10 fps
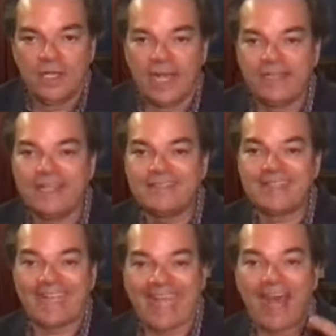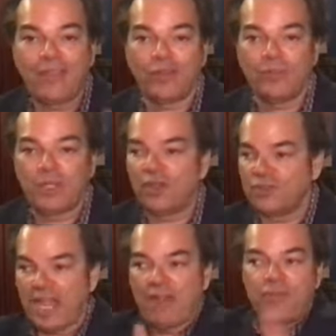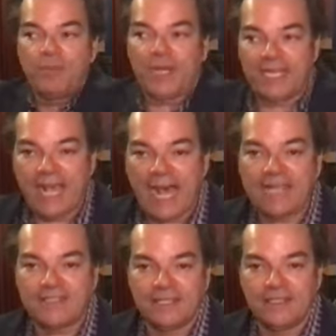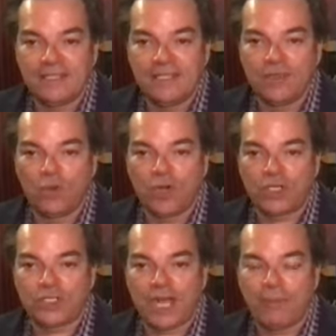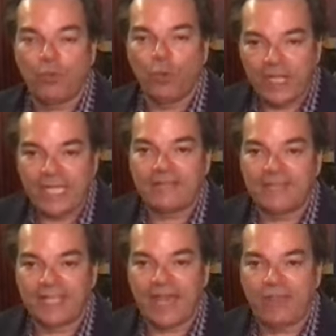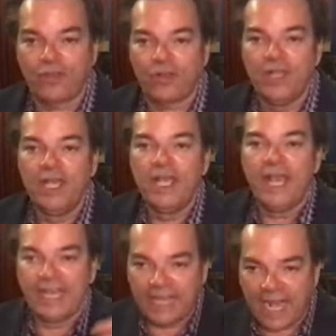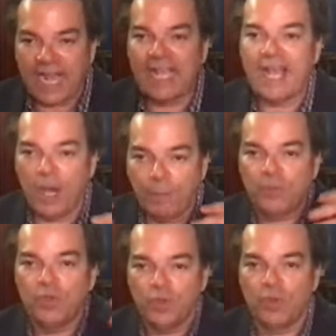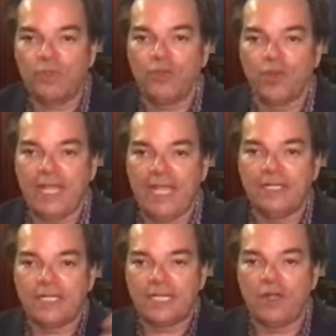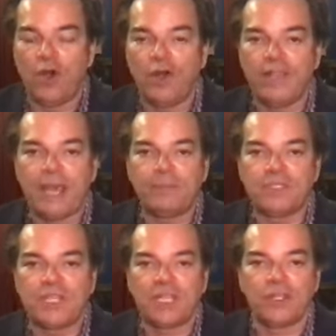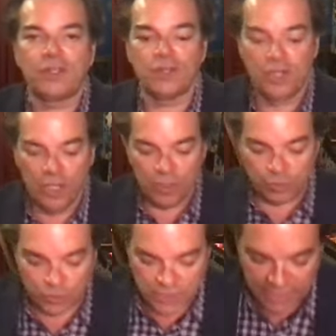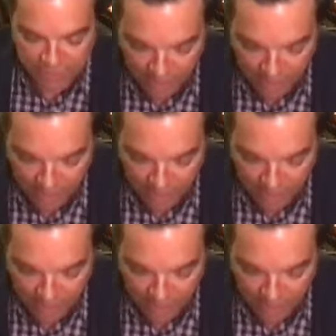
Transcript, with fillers: And then together, because everybody has it in the workshop, we get together and I help you with your handling on that particular routine.